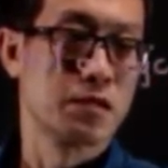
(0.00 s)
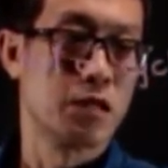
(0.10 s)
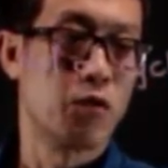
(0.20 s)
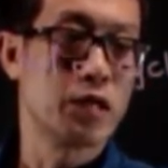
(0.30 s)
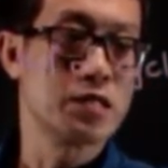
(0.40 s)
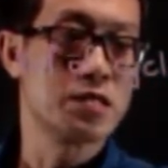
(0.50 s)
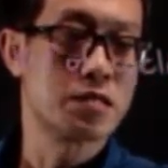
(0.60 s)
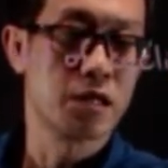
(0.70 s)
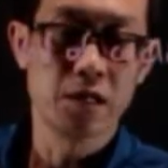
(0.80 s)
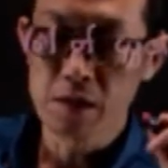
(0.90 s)
Now what is
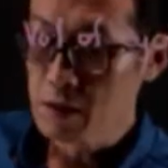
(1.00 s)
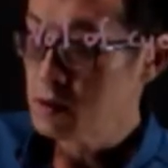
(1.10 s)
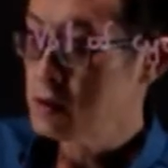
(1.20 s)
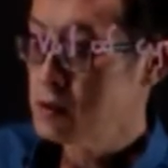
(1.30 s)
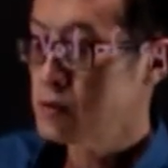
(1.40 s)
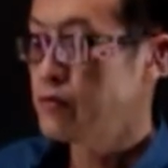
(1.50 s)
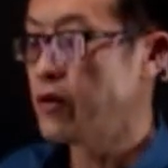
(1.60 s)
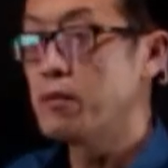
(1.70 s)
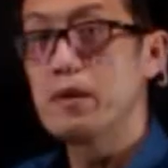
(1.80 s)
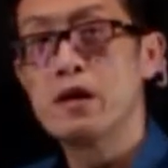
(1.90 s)
the
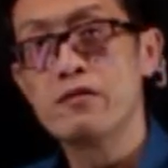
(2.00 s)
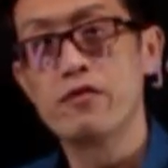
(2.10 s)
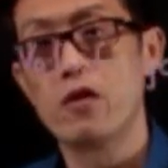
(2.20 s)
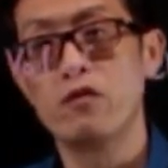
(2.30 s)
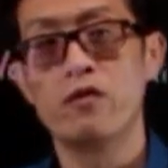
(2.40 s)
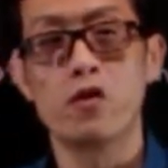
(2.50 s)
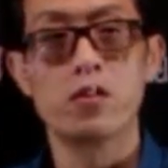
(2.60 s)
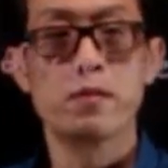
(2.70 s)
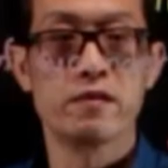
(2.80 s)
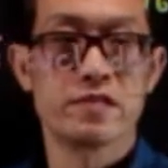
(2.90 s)
formula for
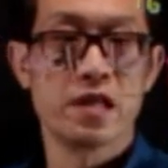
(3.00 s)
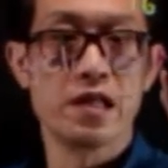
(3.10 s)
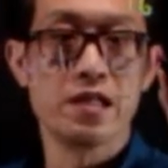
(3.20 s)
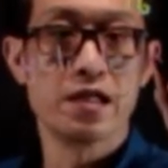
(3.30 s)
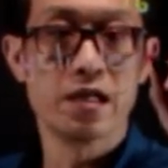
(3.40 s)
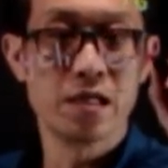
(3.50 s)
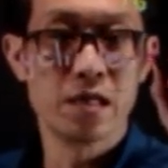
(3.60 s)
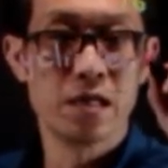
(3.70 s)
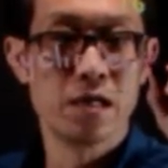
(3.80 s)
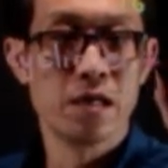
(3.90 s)
volume of cylinder?
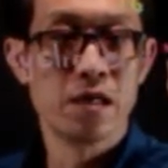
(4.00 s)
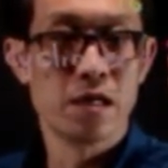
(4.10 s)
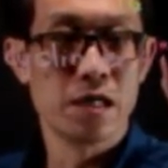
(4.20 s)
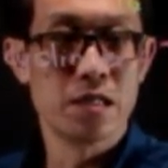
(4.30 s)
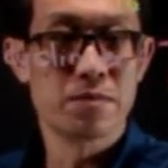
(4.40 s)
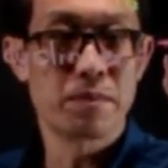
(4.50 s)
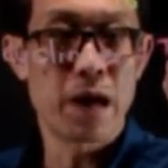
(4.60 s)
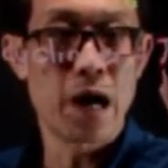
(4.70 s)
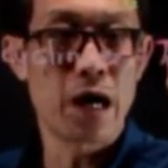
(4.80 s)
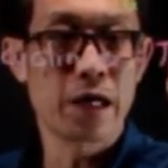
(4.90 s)
Is
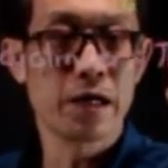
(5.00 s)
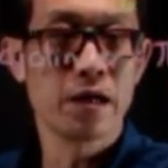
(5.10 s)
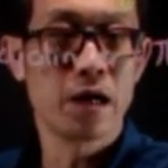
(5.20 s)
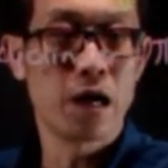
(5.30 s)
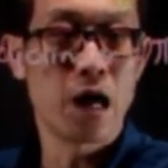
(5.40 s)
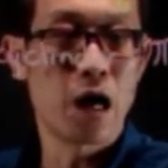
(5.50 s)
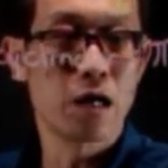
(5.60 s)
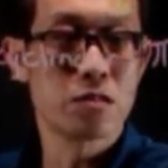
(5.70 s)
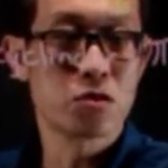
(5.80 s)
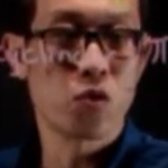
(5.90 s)
pi r
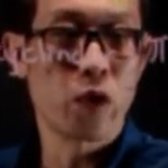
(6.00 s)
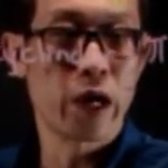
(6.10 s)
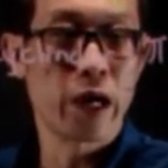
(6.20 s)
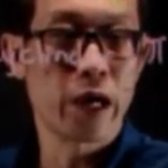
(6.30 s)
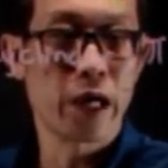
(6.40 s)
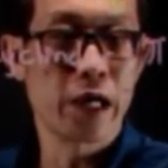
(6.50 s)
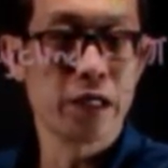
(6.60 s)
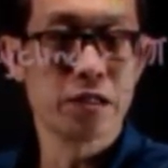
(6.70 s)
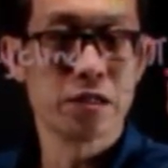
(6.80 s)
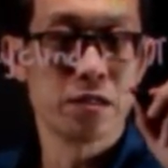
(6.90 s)
square
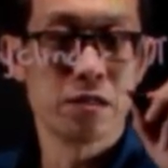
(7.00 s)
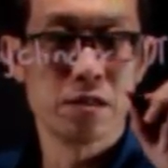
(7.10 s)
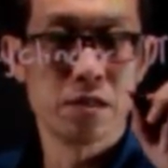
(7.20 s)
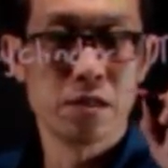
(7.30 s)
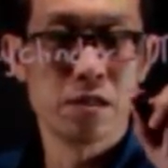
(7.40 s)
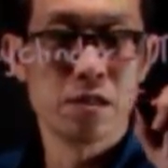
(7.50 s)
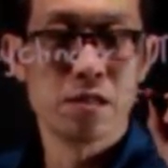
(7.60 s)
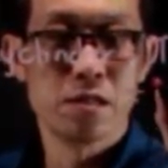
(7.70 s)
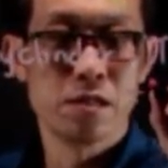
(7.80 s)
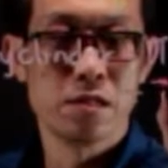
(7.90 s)
h.
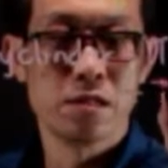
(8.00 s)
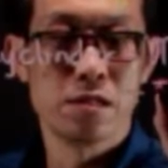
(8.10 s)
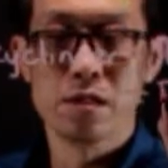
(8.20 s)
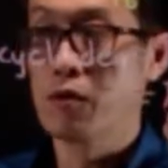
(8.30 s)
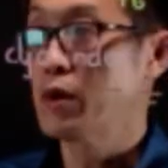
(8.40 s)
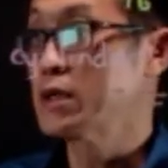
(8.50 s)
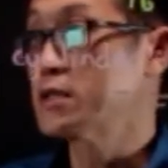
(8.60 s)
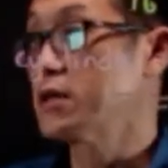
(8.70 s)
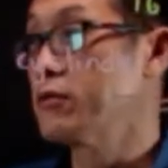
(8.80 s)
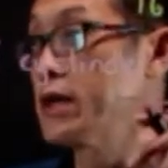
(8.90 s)
Now what is
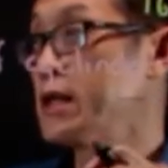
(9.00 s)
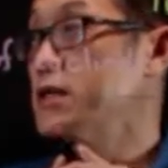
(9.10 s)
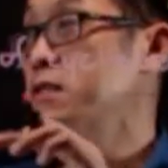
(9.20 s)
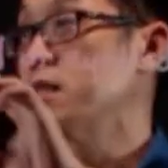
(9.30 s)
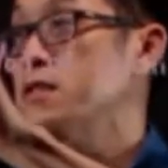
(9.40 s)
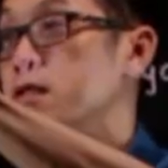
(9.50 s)
the radius? This